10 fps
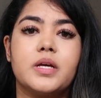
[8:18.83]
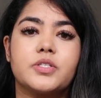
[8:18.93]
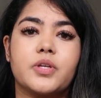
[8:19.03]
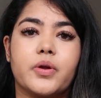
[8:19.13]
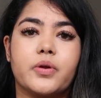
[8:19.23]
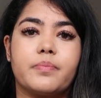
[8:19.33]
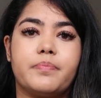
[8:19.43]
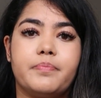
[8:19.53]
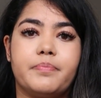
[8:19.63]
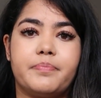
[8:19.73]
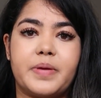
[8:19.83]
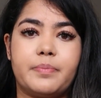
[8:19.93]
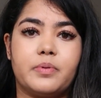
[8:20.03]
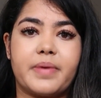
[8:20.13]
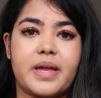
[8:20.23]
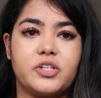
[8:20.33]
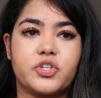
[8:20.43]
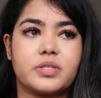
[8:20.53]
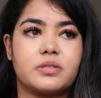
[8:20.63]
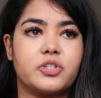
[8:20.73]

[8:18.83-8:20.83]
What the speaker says: So people may just,